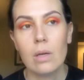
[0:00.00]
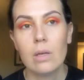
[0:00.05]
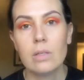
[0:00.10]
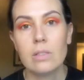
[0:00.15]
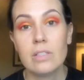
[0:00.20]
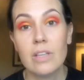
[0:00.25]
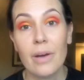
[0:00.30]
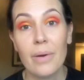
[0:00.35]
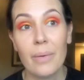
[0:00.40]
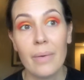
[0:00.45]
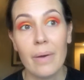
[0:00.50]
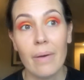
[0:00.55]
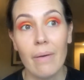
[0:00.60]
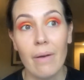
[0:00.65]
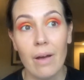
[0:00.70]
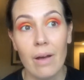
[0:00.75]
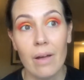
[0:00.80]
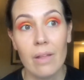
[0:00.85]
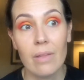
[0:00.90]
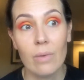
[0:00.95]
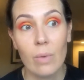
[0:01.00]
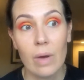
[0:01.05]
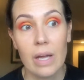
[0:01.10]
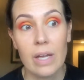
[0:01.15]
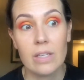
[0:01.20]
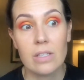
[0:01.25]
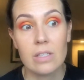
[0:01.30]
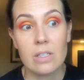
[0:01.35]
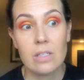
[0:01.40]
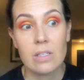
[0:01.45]
don't go all the
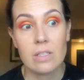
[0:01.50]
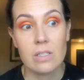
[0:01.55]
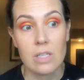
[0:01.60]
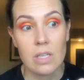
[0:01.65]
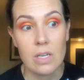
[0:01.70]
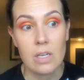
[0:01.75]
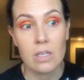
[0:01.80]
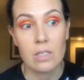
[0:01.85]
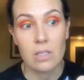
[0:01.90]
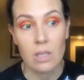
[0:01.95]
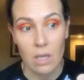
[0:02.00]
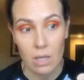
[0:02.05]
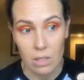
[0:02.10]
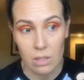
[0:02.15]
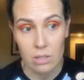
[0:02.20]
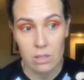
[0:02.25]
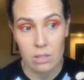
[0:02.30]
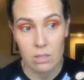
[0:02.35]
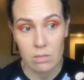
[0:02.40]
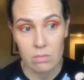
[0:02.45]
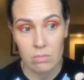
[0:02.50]
way to your tear duct.